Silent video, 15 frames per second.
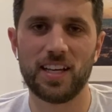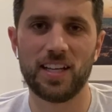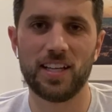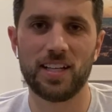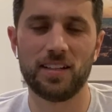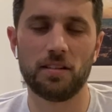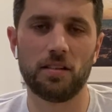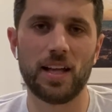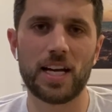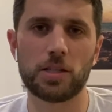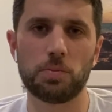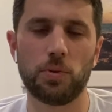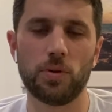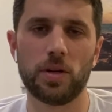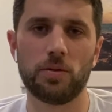And the
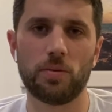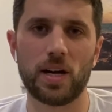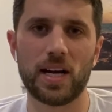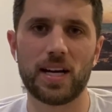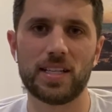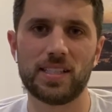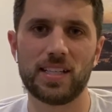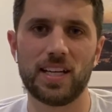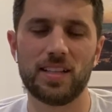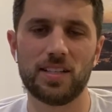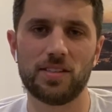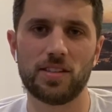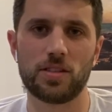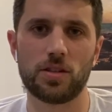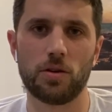last point why I say
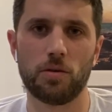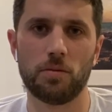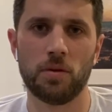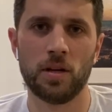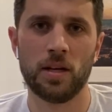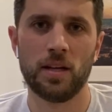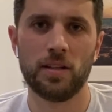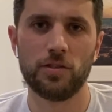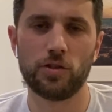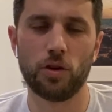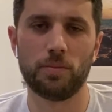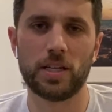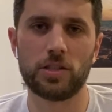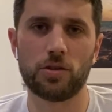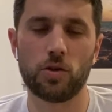this is so
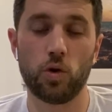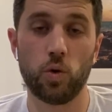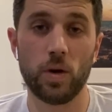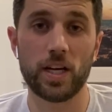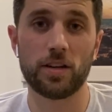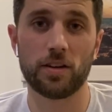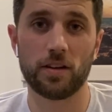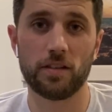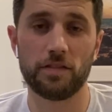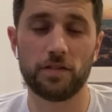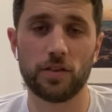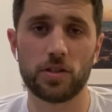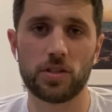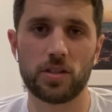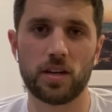much quicker,
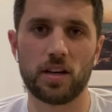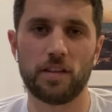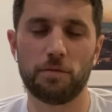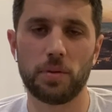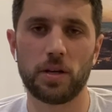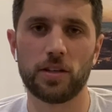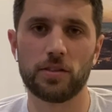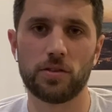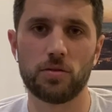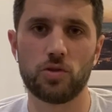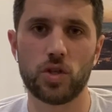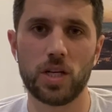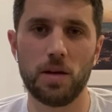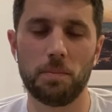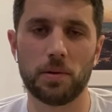first off, but also
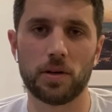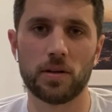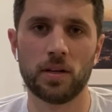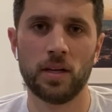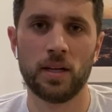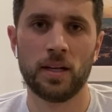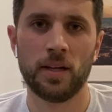cheaper.